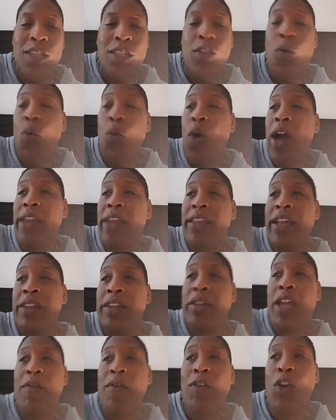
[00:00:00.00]
The one that
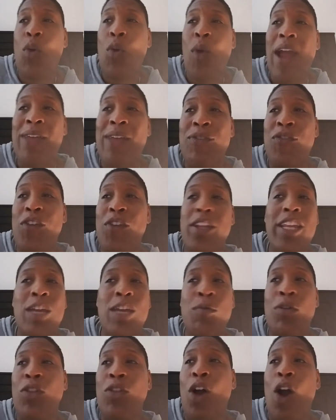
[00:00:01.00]
never quite fit
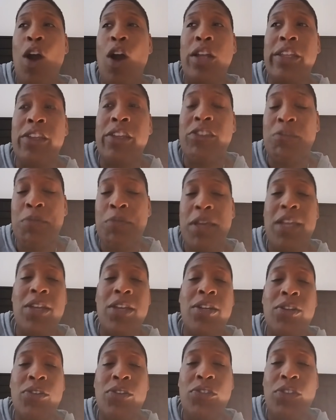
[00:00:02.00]
in with all of his
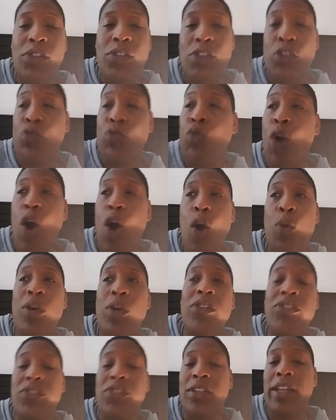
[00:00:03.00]
peers. You
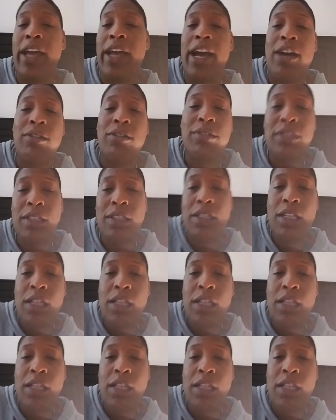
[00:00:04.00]
always stood out.